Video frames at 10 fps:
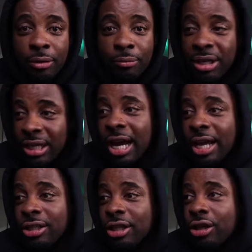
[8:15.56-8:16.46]

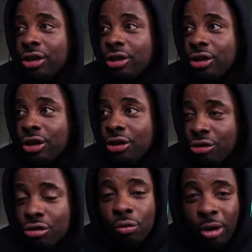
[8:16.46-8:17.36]
because...
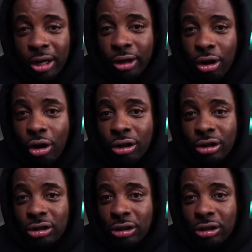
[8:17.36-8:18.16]
you want to go